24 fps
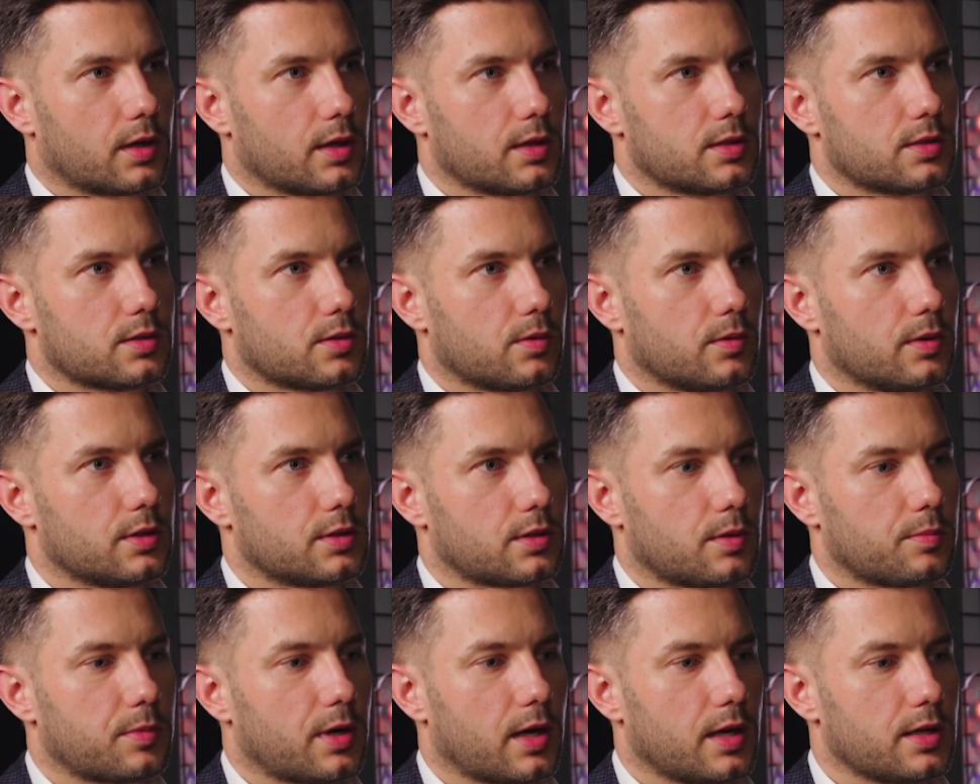Yes. So in
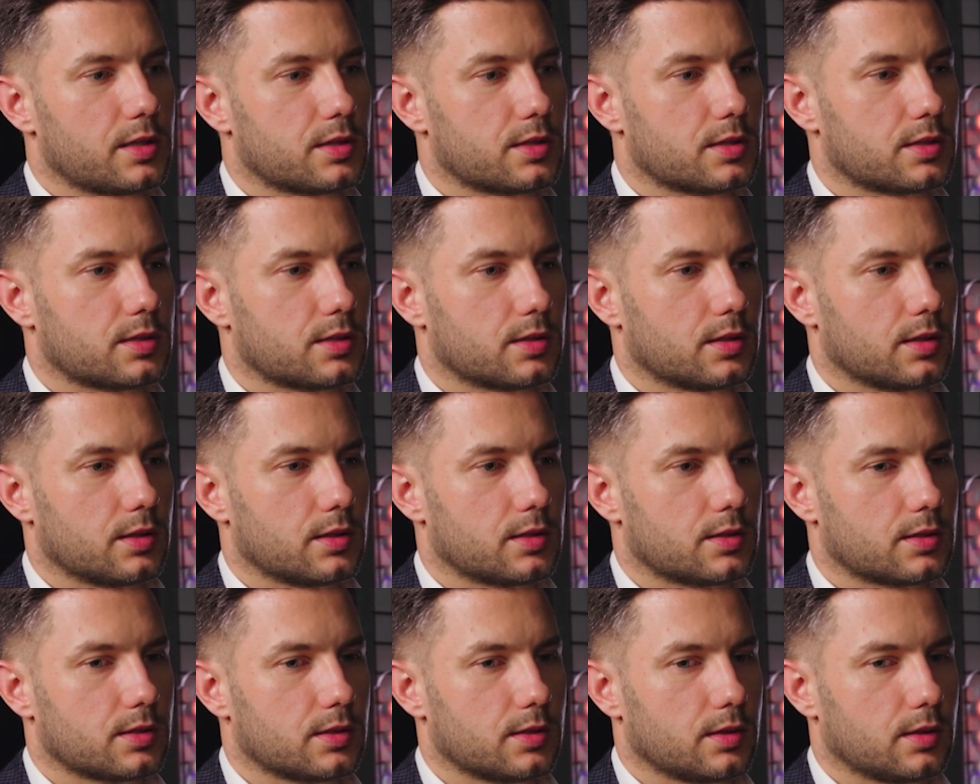some cases,
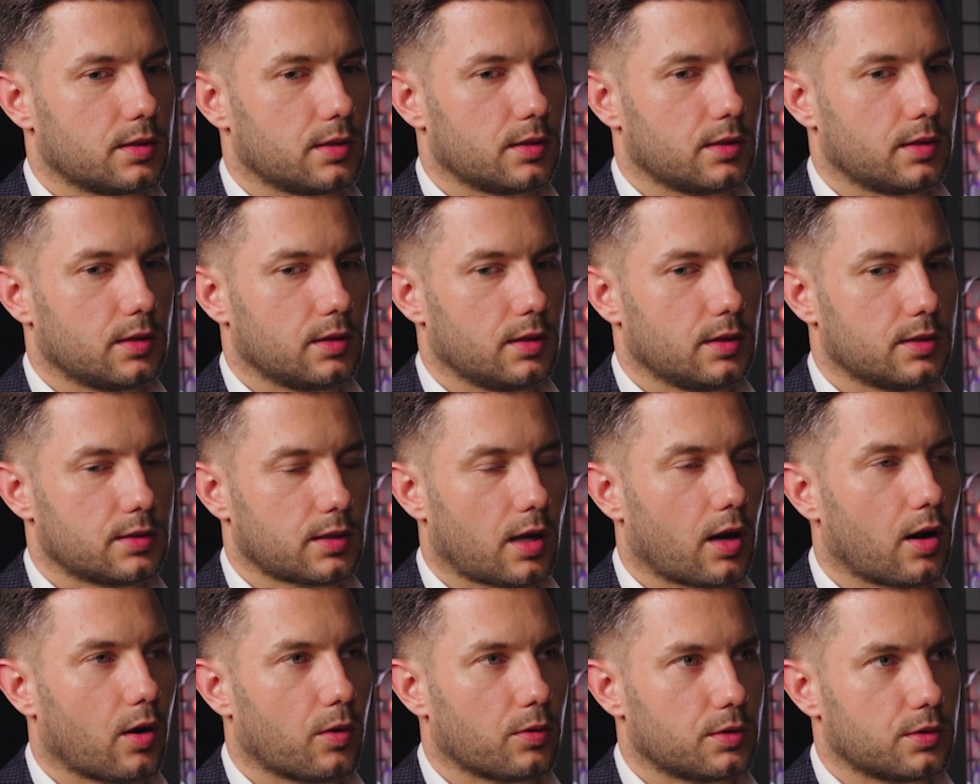it's
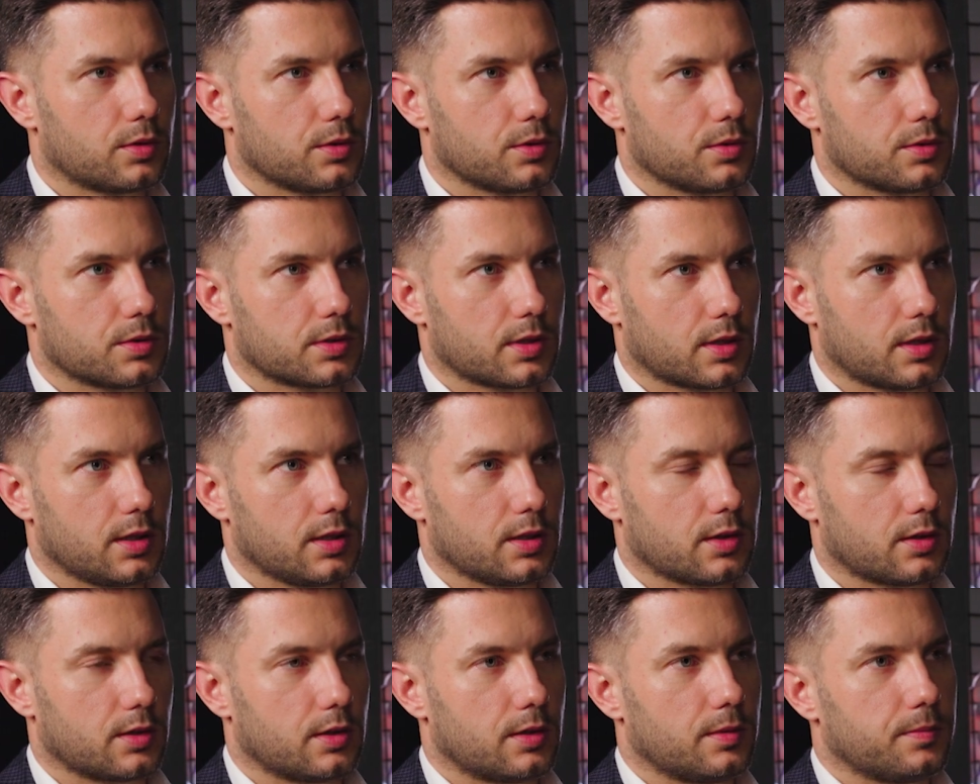allowed to use a heater.